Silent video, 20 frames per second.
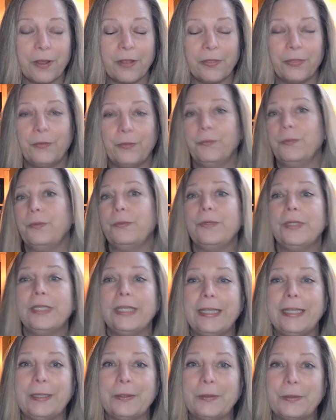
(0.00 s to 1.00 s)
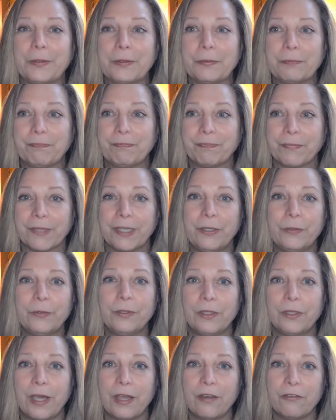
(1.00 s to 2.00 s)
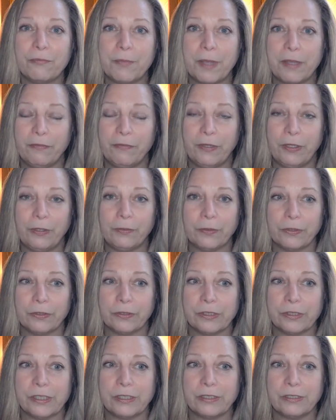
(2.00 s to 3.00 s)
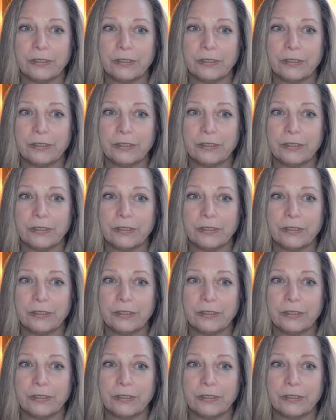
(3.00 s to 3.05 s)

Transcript: the wounded healer. I know a lot of my viewers